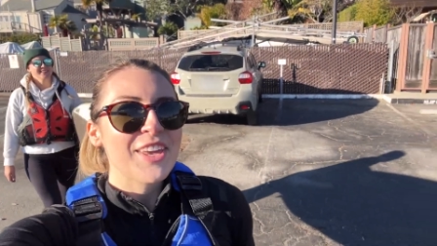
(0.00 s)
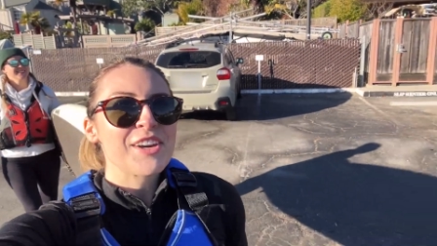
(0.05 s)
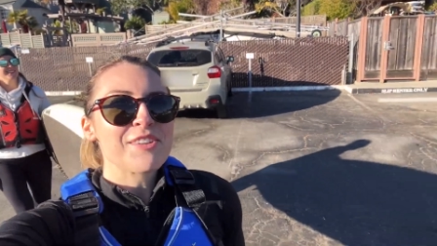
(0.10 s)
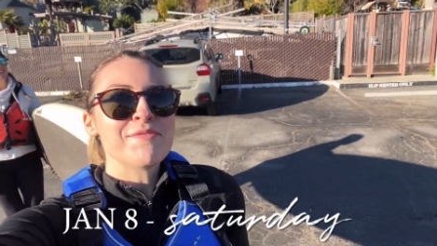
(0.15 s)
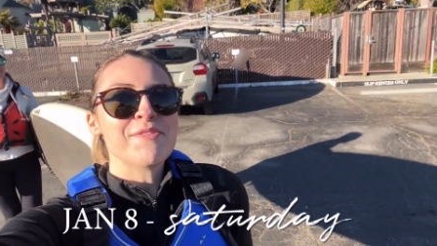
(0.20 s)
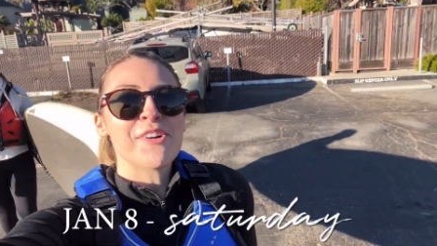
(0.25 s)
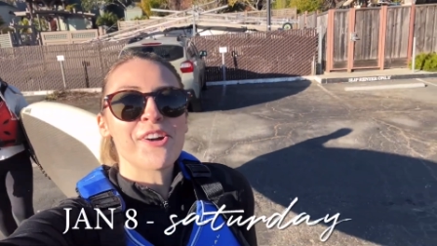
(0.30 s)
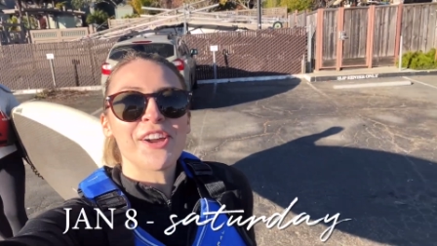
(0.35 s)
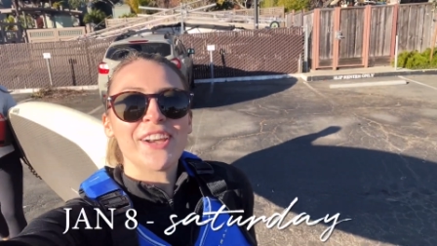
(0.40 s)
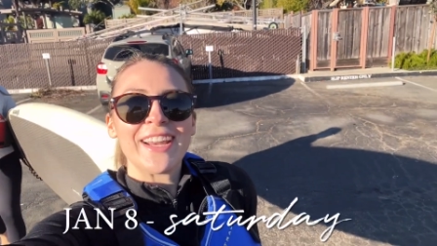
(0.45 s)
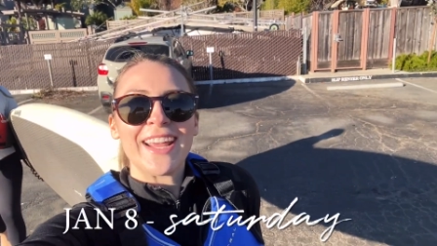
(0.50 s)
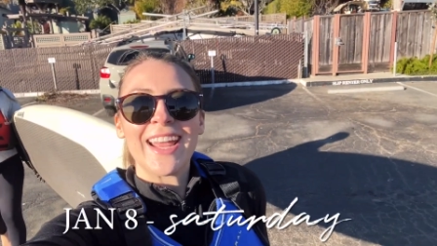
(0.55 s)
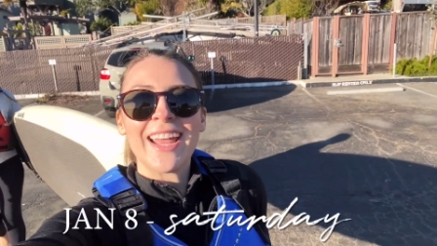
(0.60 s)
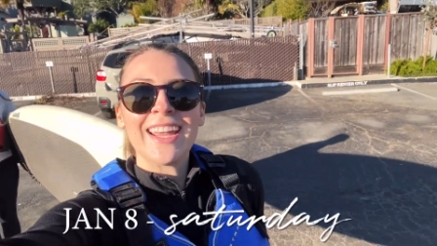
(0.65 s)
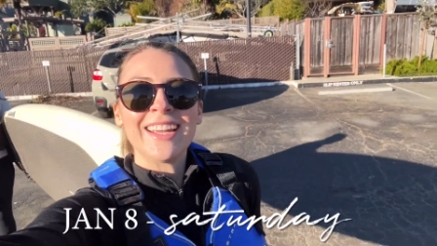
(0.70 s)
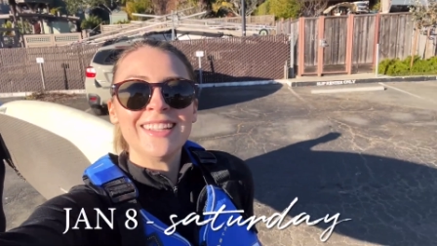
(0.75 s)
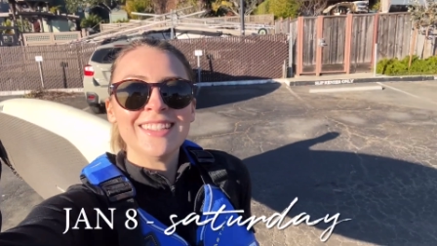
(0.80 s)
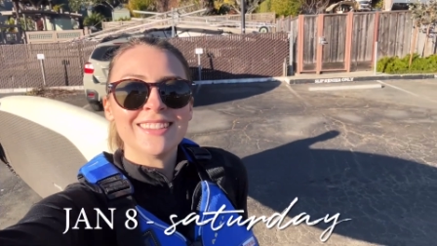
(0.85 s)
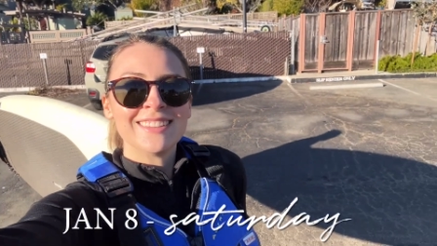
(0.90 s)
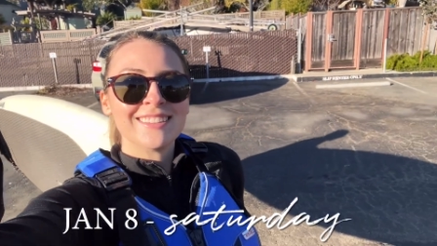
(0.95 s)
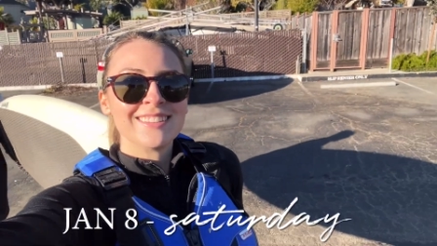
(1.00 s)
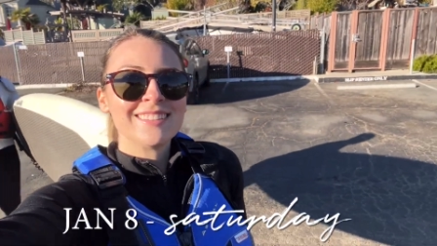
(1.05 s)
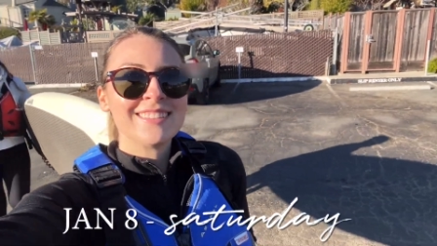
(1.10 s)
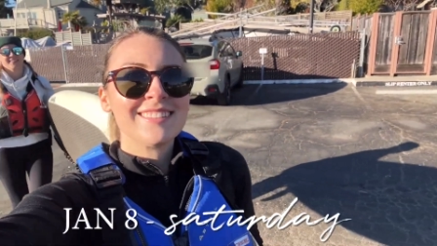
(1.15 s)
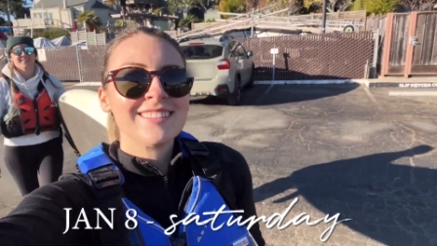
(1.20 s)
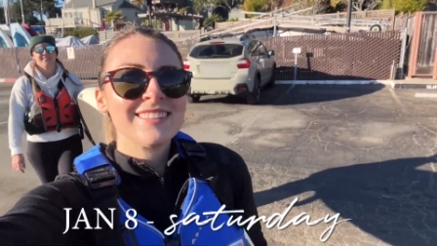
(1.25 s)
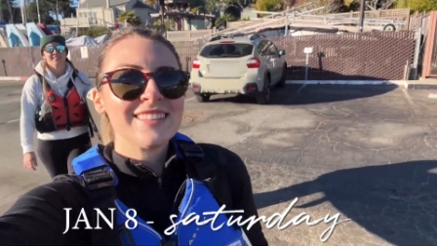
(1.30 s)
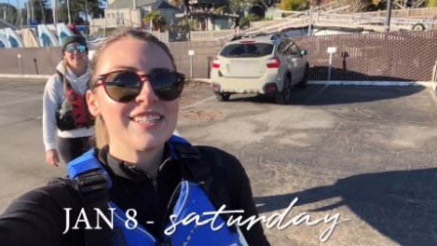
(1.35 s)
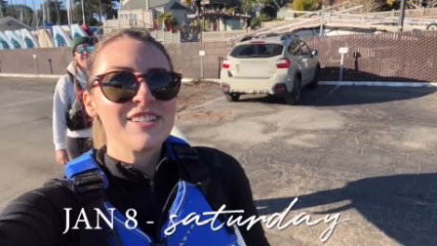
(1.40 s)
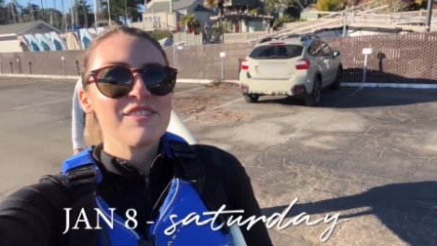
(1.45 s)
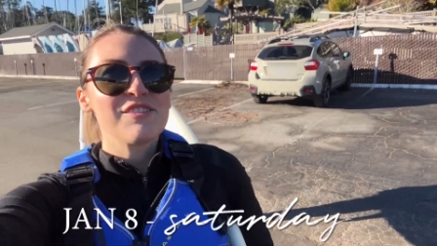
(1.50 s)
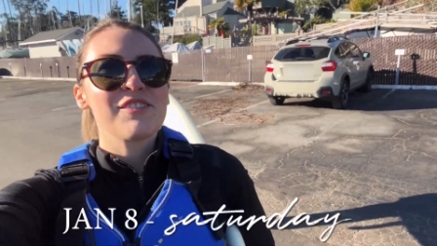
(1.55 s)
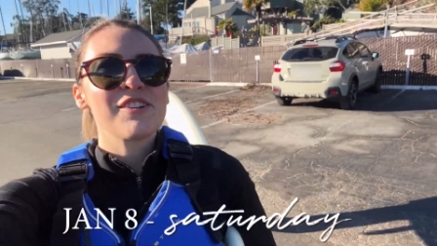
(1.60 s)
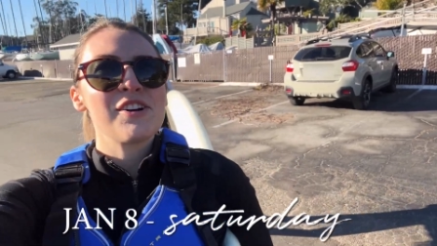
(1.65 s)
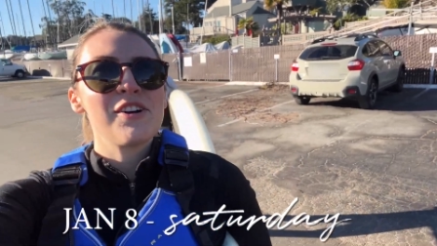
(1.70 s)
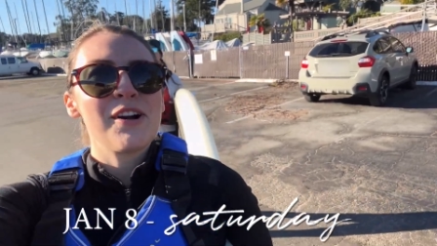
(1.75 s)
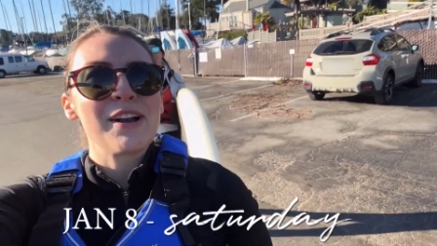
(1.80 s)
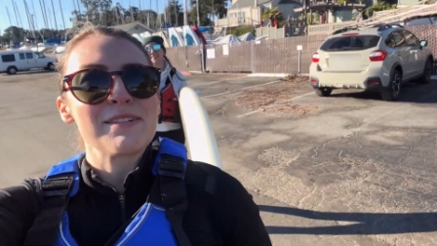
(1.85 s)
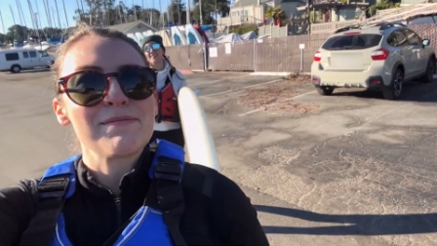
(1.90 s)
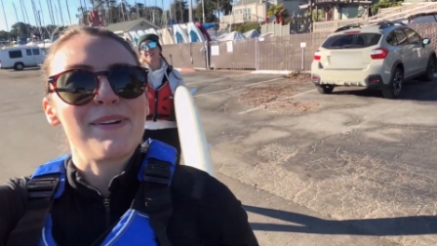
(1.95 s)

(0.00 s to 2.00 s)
good morning. We're going